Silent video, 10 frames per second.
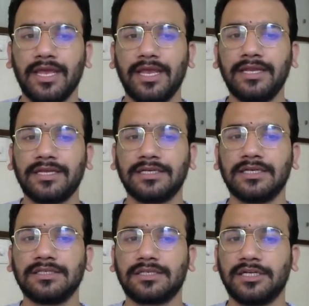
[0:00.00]
In
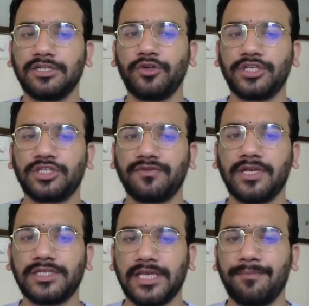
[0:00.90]
continuation of
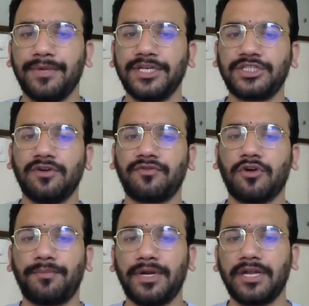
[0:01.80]
the same, Ministry of
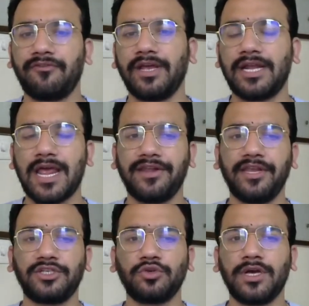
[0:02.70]
Corporate Affairs has
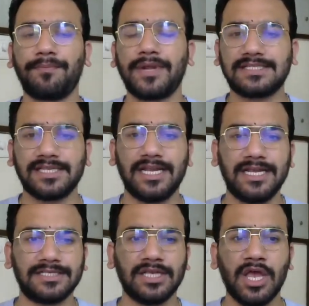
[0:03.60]
issued a press
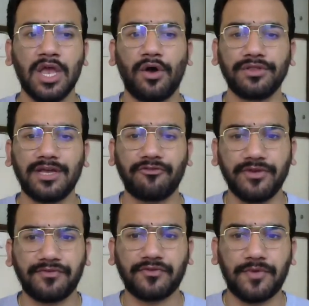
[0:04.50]
release on the
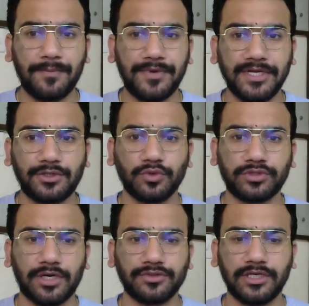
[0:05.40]
5th February
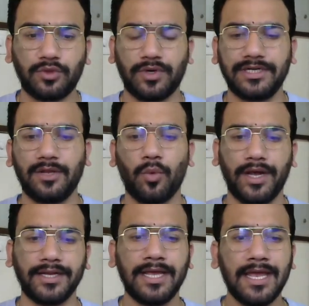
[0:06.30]

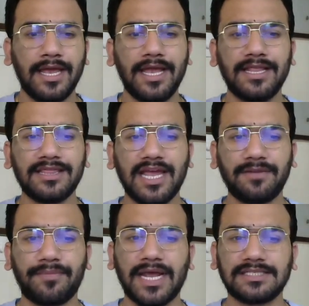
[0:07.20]
2021. In
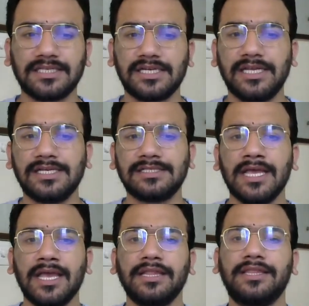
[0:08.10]
that press release,
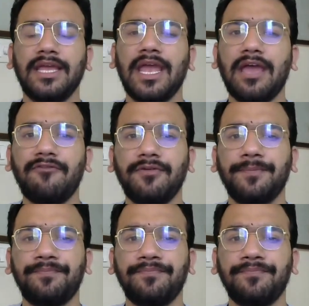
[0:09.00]
they have